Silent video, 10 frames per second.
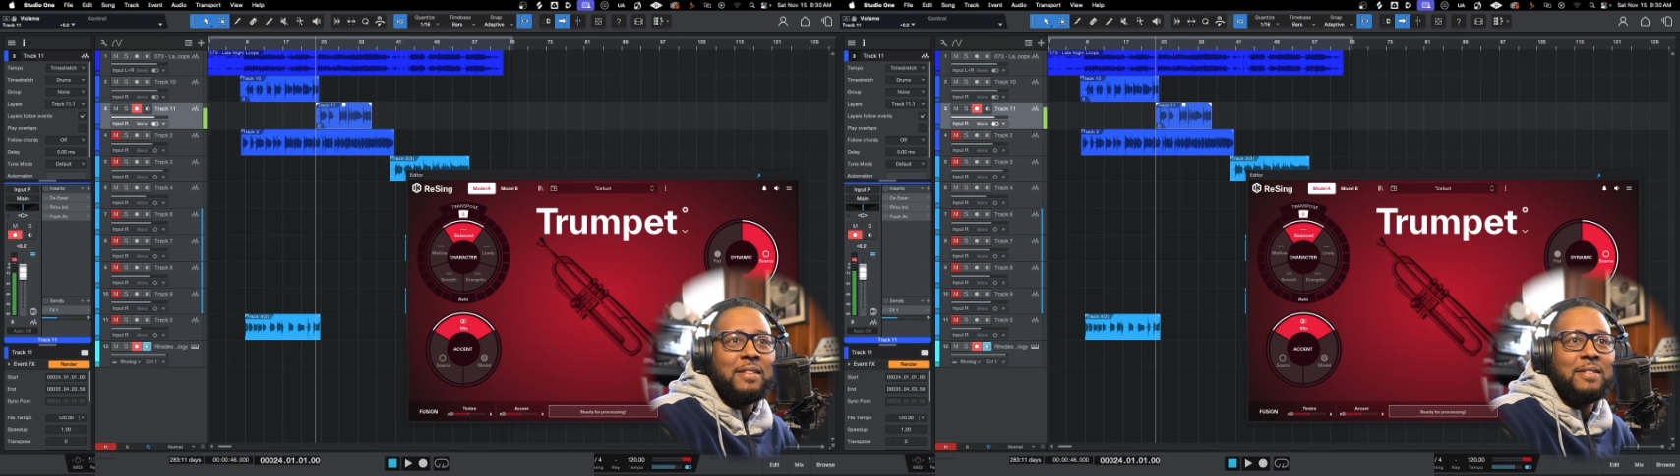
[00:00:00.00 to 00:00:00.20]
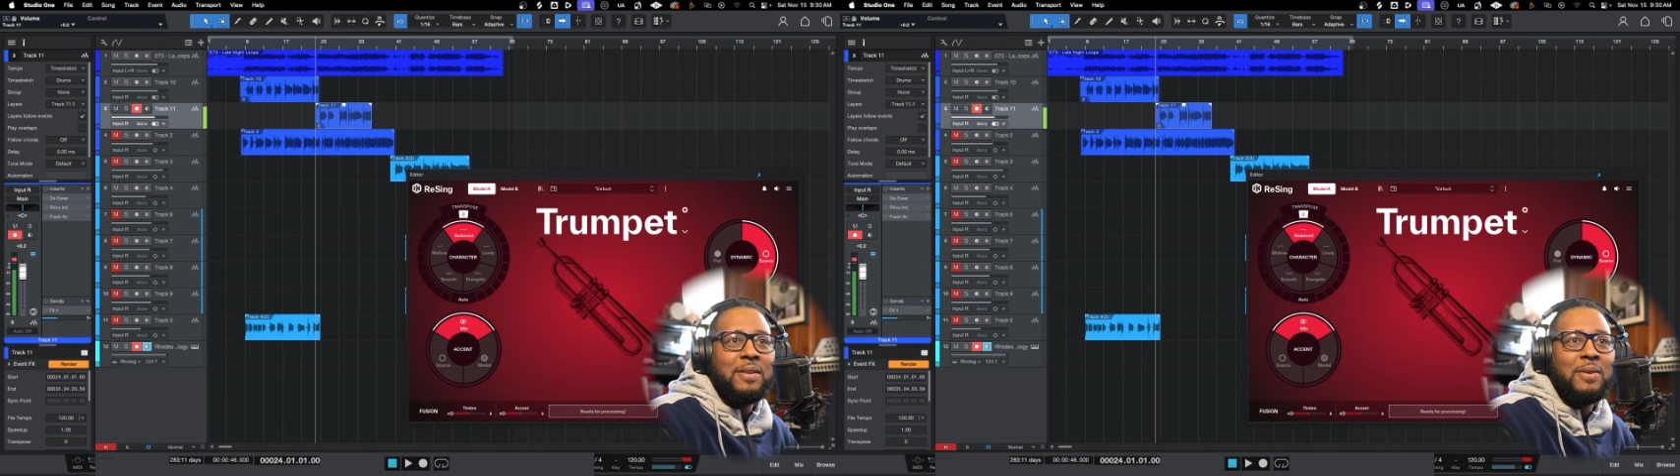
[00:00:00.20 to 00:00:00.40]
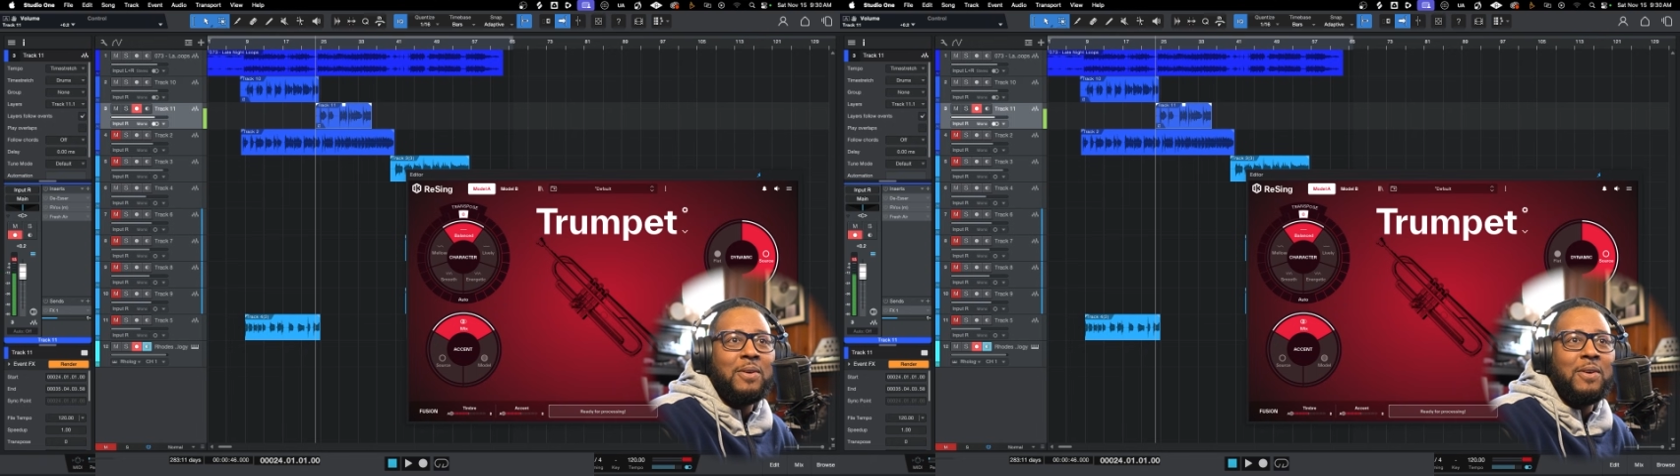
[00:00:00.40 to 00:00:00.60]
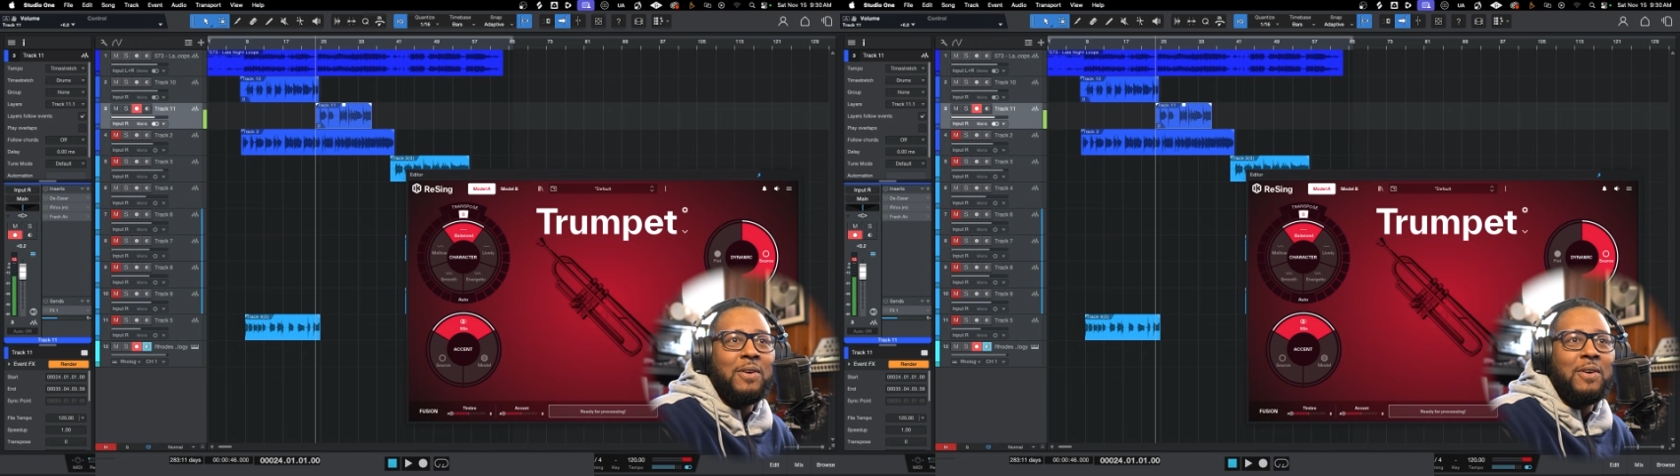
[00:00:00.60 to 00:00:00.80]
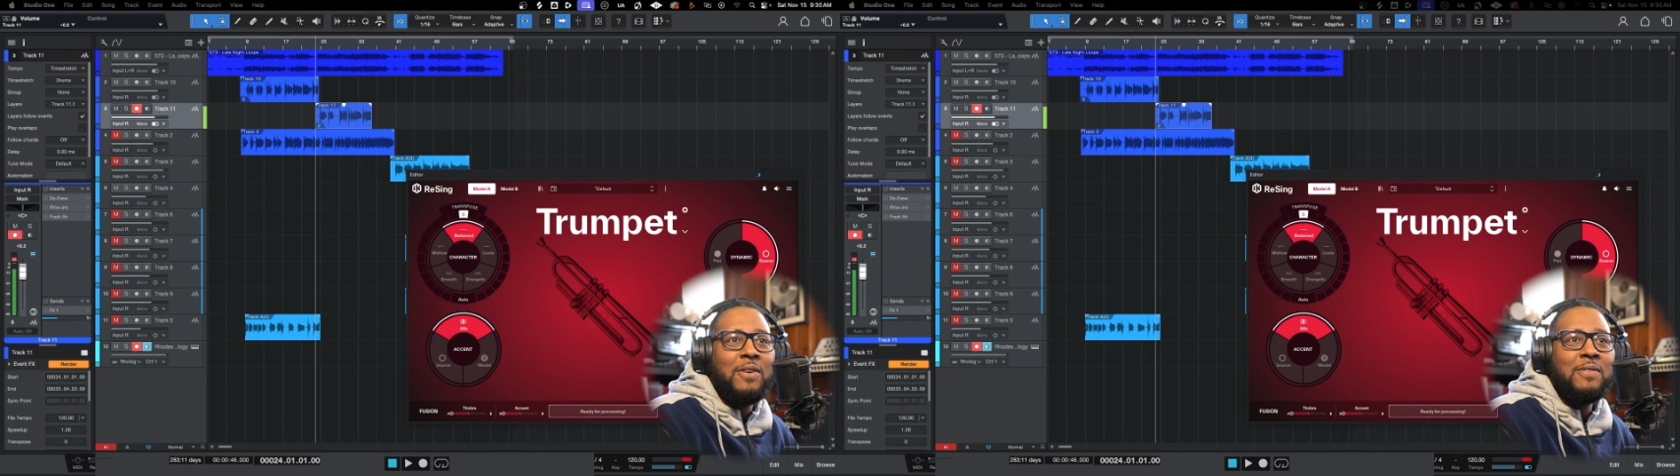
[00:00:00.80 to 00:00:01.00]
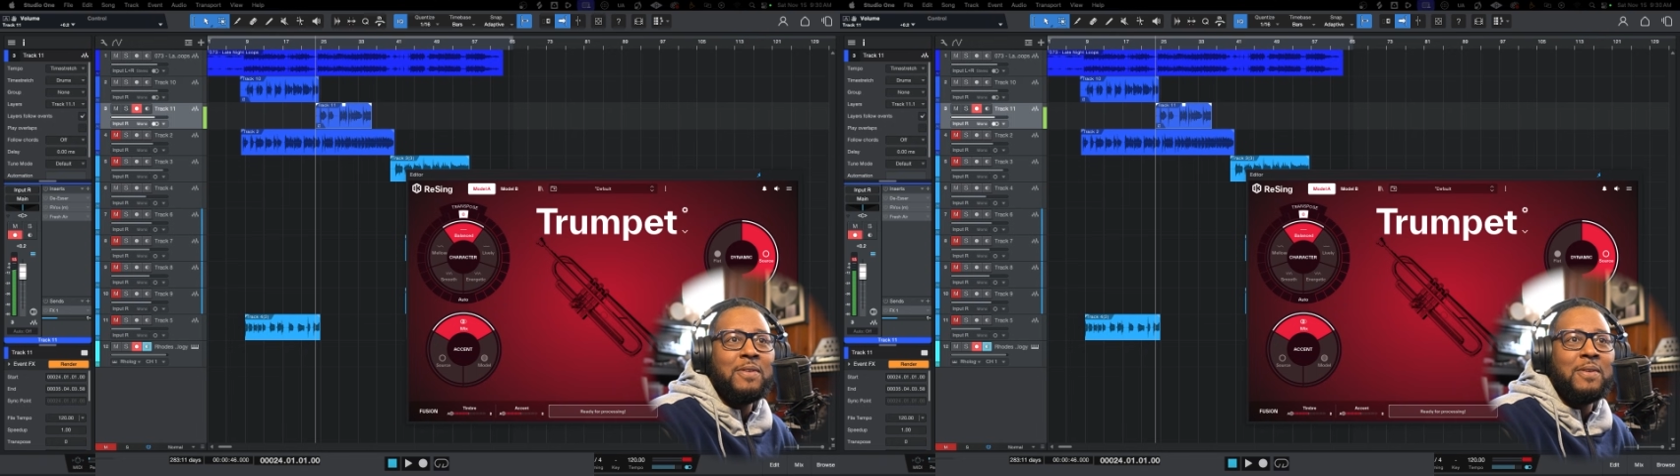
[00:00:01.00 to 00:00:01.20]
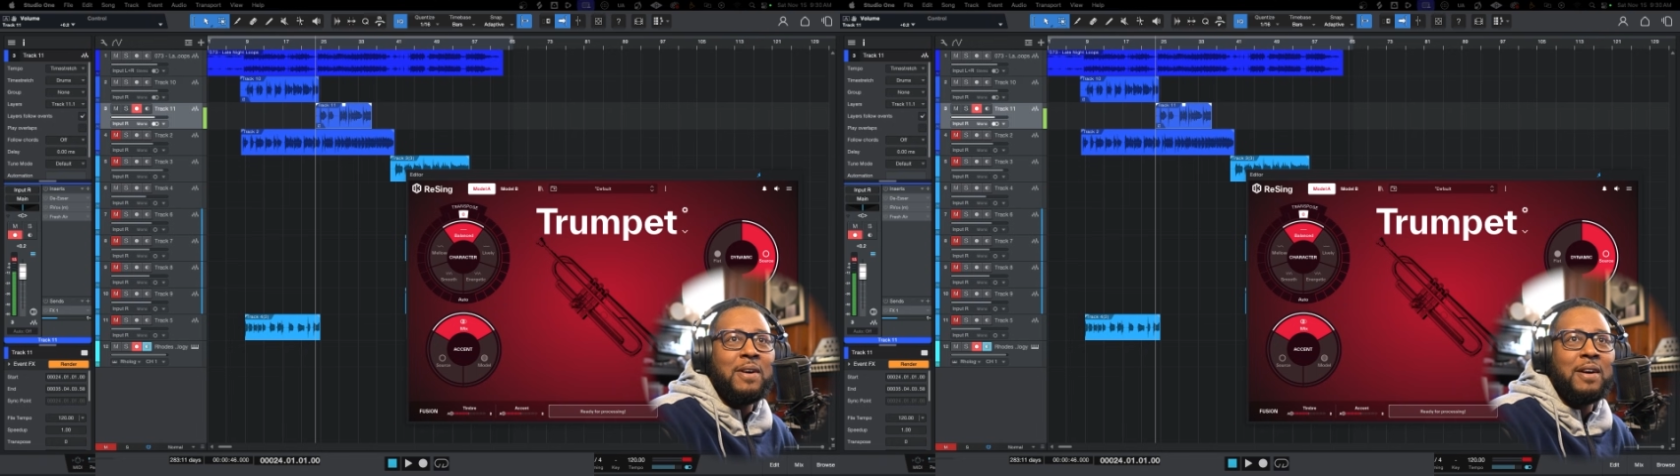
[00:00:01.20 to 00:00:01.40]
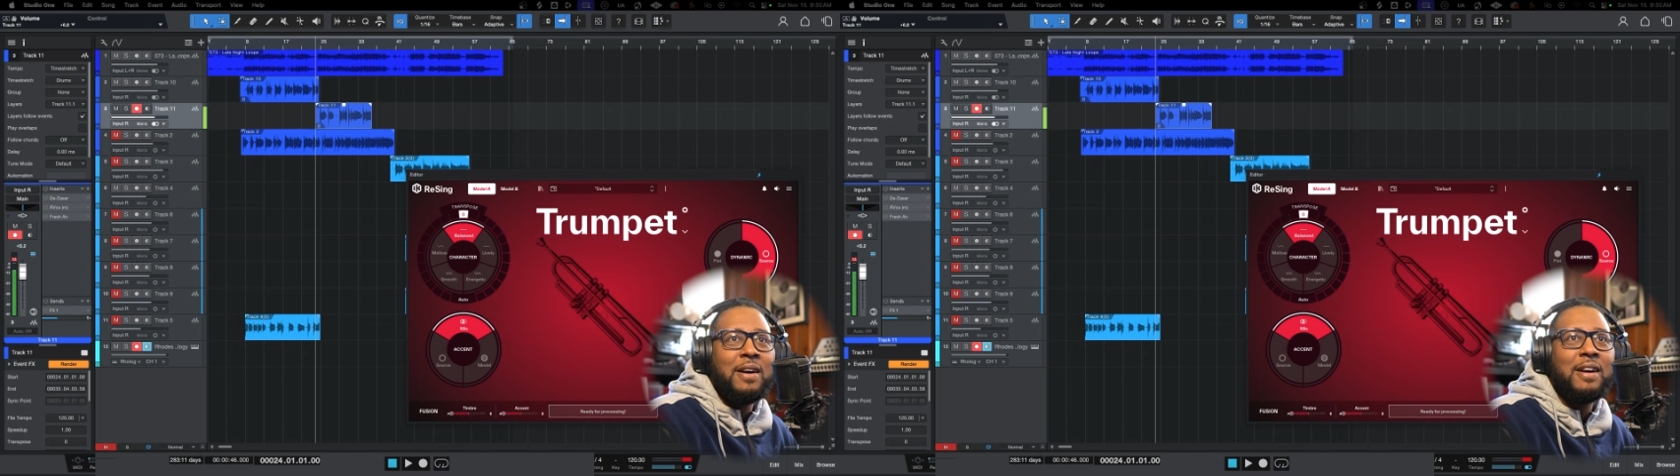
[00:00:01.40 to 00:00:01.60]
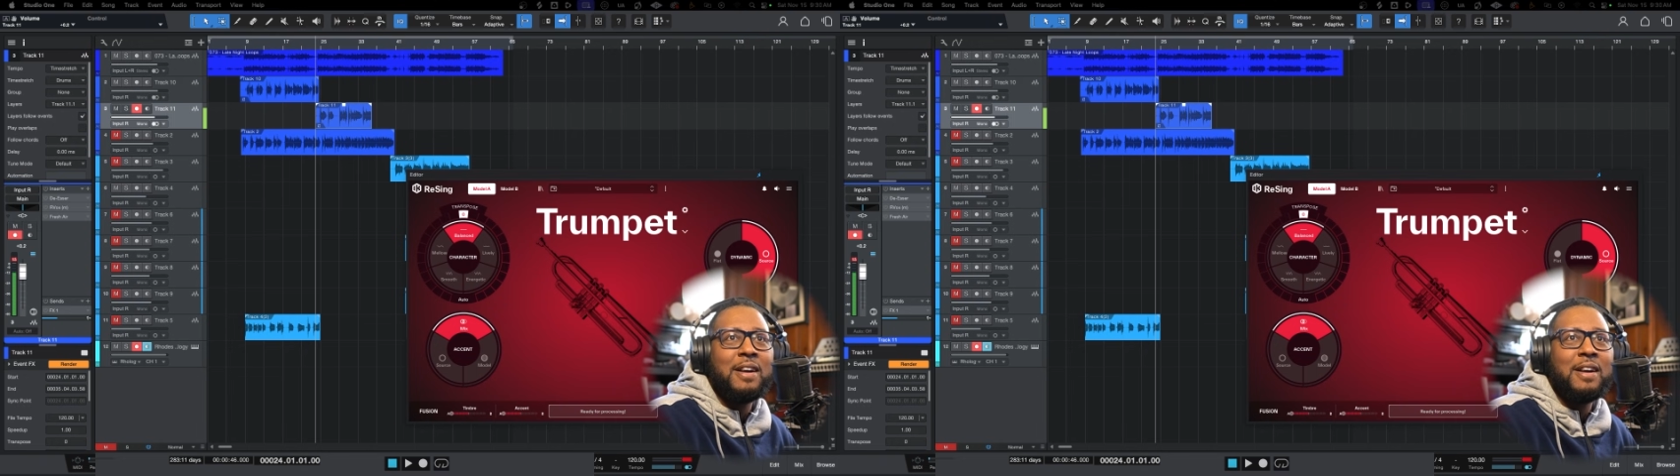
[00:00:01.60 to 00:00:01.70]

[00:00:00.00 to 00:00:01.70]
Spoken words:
So overall,